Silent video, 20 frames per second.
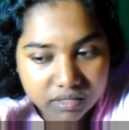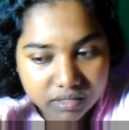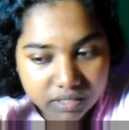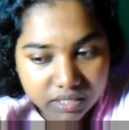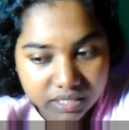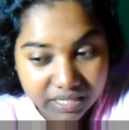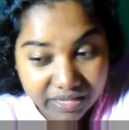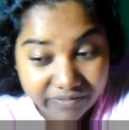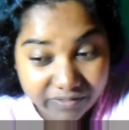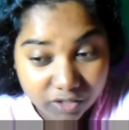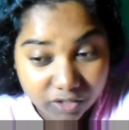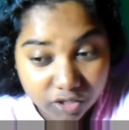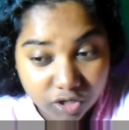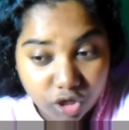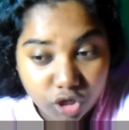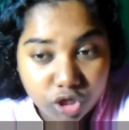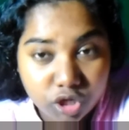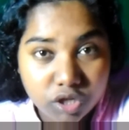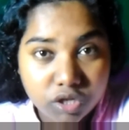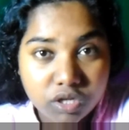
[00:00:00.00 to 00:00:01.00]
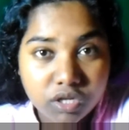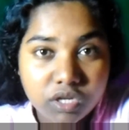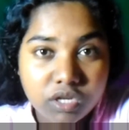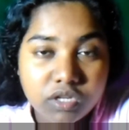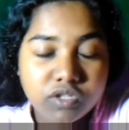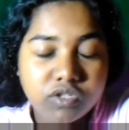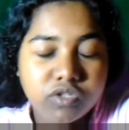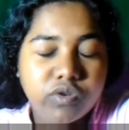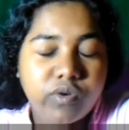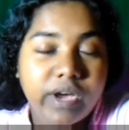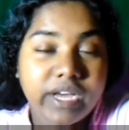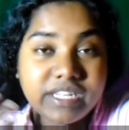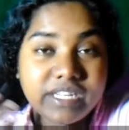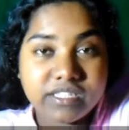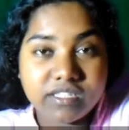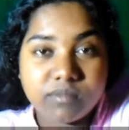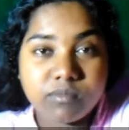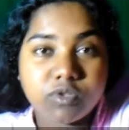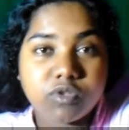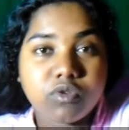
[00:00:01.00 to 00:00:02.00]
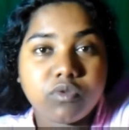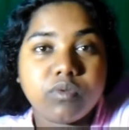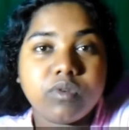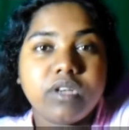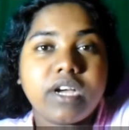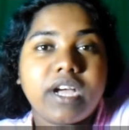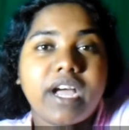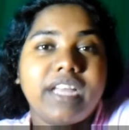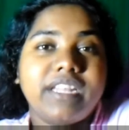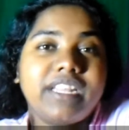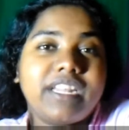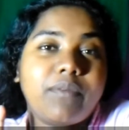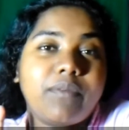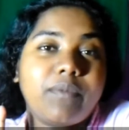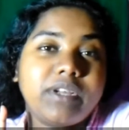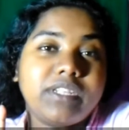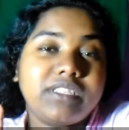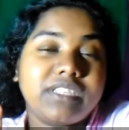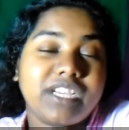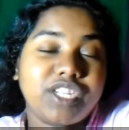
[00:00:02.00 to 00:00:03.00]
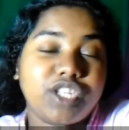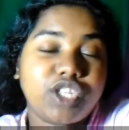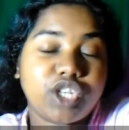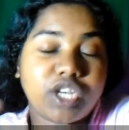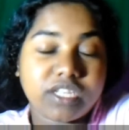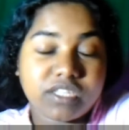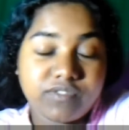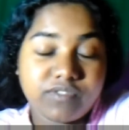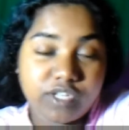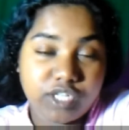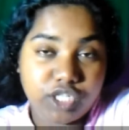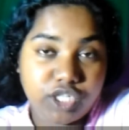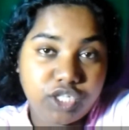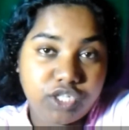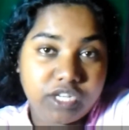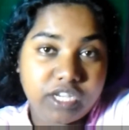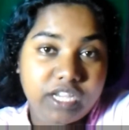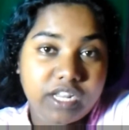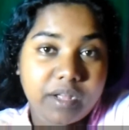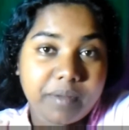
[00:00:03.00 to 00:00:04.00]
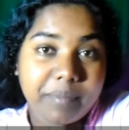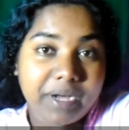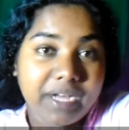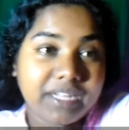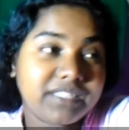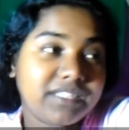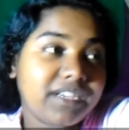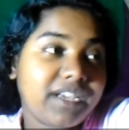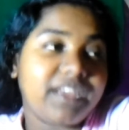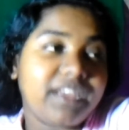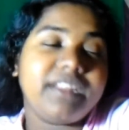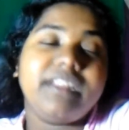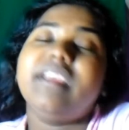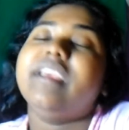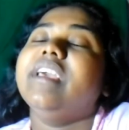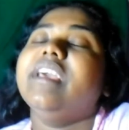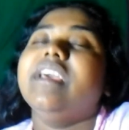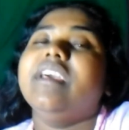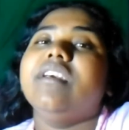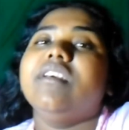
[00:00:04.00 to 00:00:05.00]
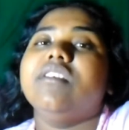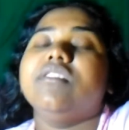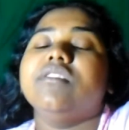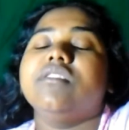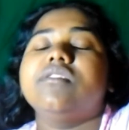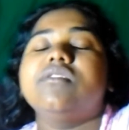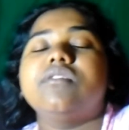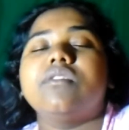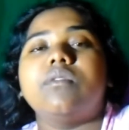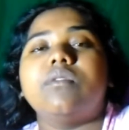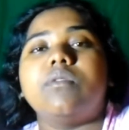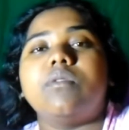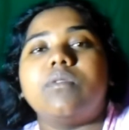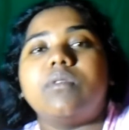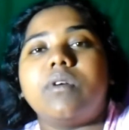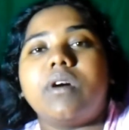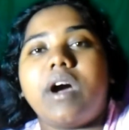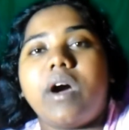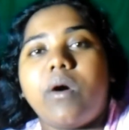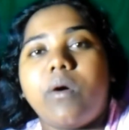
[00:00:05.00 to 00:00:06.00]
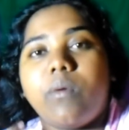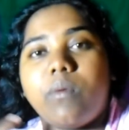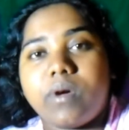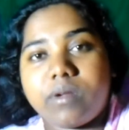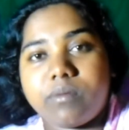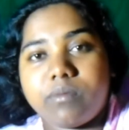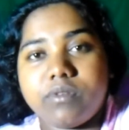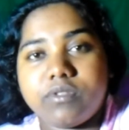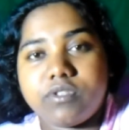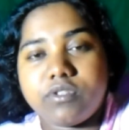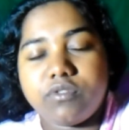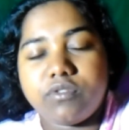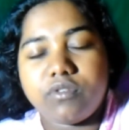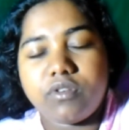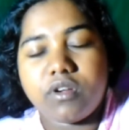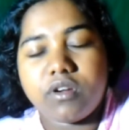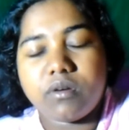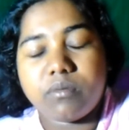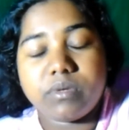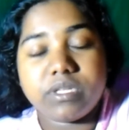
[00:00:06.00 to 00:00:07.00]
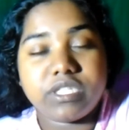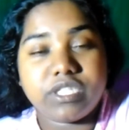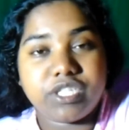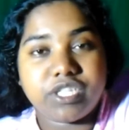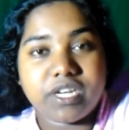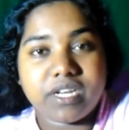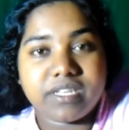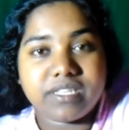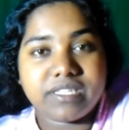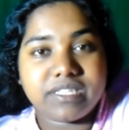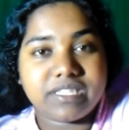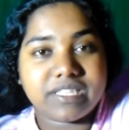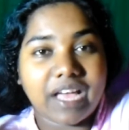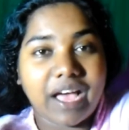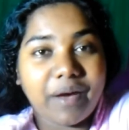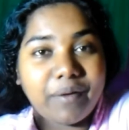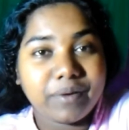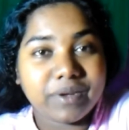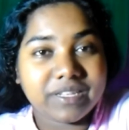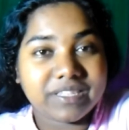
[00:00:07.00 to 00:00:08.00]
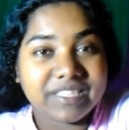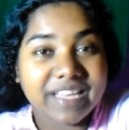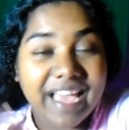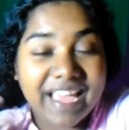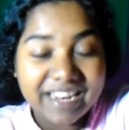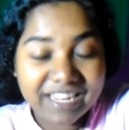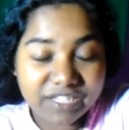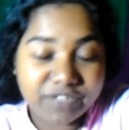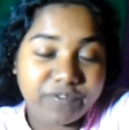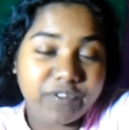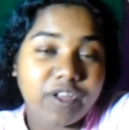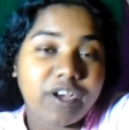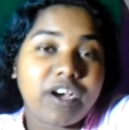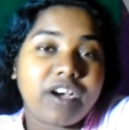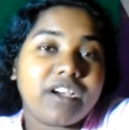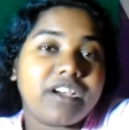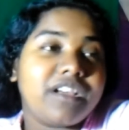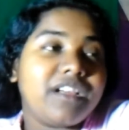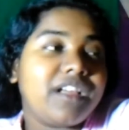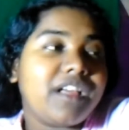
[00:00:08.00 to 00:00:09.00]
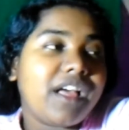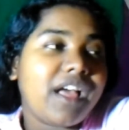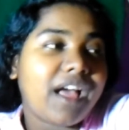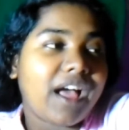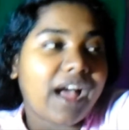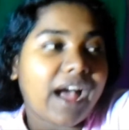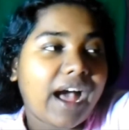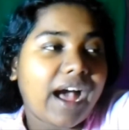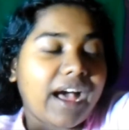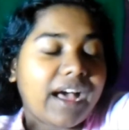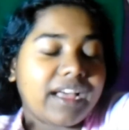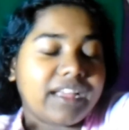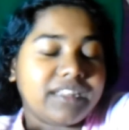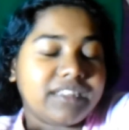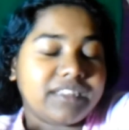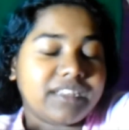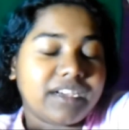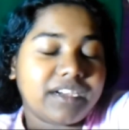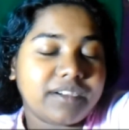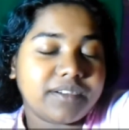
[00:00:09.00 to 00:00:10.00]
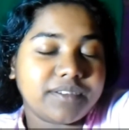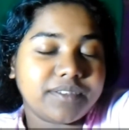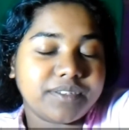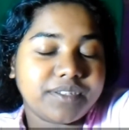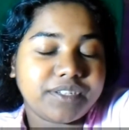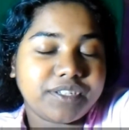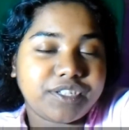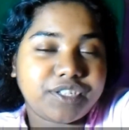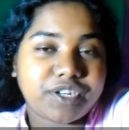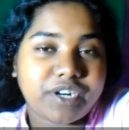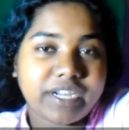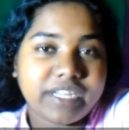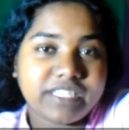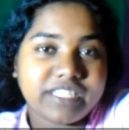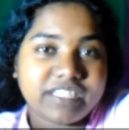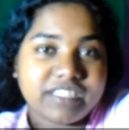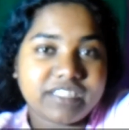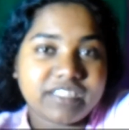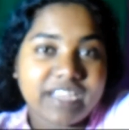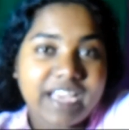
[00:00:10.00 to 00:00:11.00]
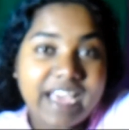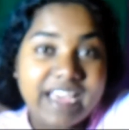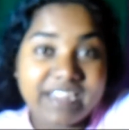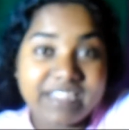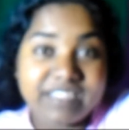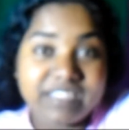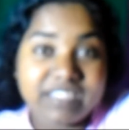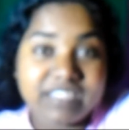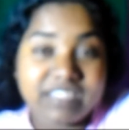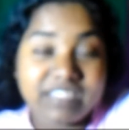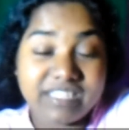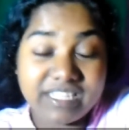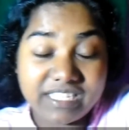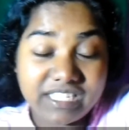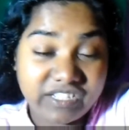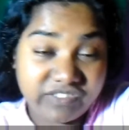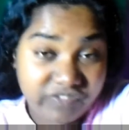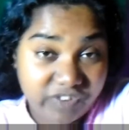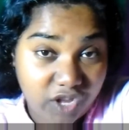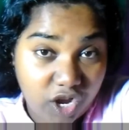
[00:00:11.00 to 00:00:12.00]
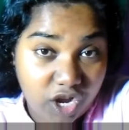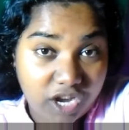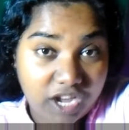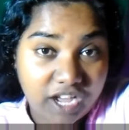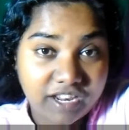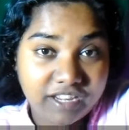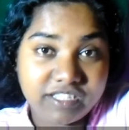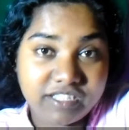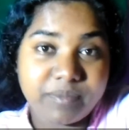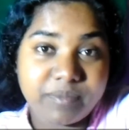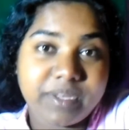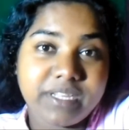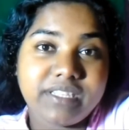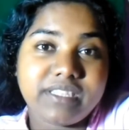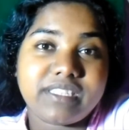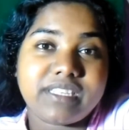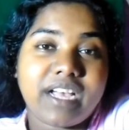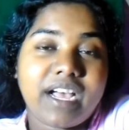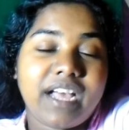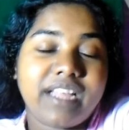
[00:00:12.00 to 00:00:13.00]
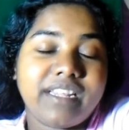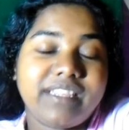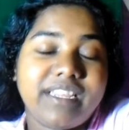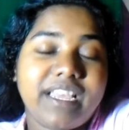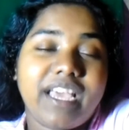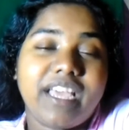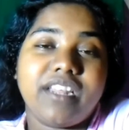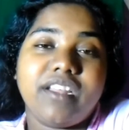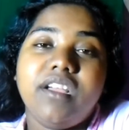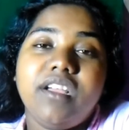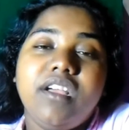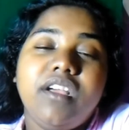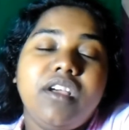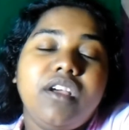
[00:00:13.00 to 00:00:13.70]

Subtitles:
11 o'clock. So I did some schoolwork, and then I just finished taking a bath again. So what I'm going to do now is just, I wanted to end this vlog, and I'm going to try to edit this vlog a little bit and then